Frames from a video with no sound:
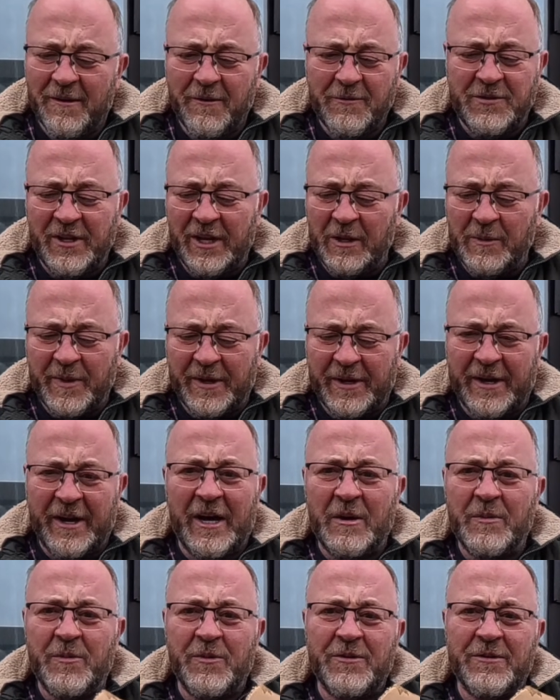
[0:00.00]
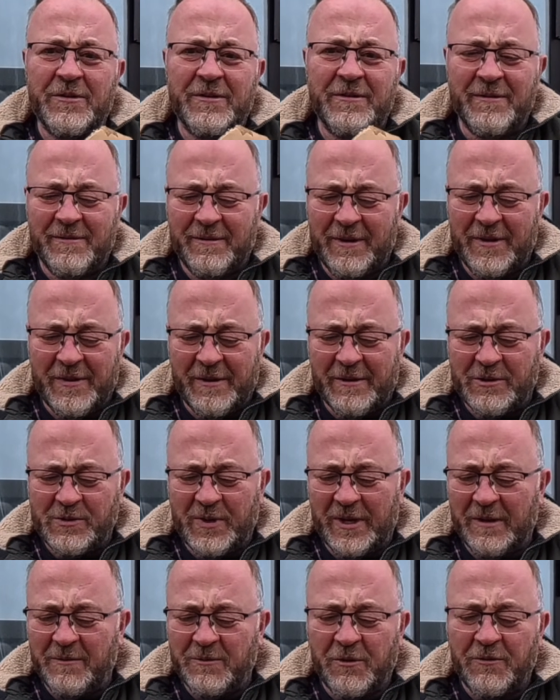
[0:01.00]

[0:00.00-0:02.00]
There's a little bit of cardboard in there as well.